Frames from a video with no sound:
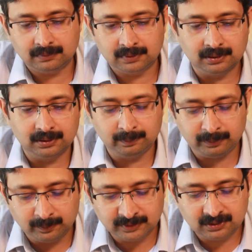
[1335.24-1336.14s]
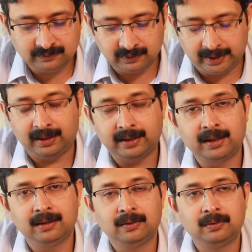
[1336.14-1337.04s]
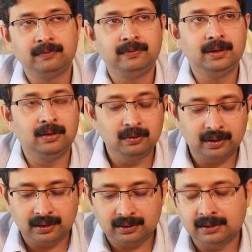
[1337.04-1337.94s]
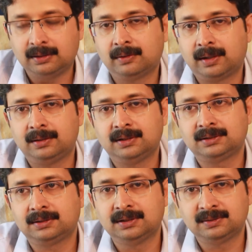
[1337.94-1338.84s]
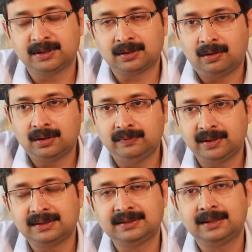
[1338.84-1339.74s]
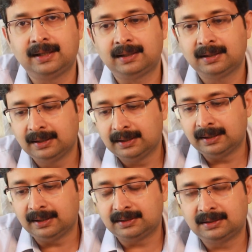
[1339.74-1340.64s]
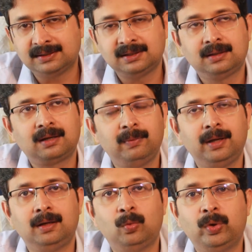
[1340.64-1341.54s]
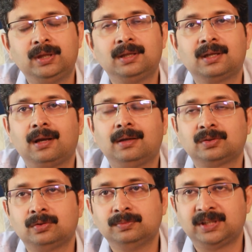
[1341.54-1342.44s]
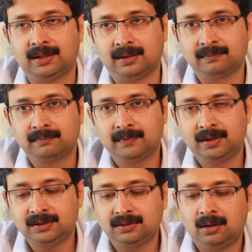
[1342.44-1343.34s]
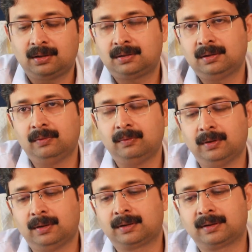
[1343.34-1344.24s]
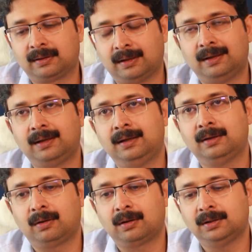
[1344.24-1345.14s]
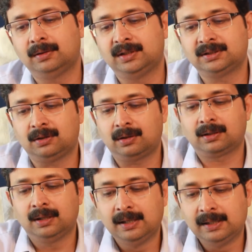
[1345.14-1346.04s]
The purpose of, and again, if we look at this methodology, we can say that it doesn't remain within the classroom setting. It is not contained, or it is not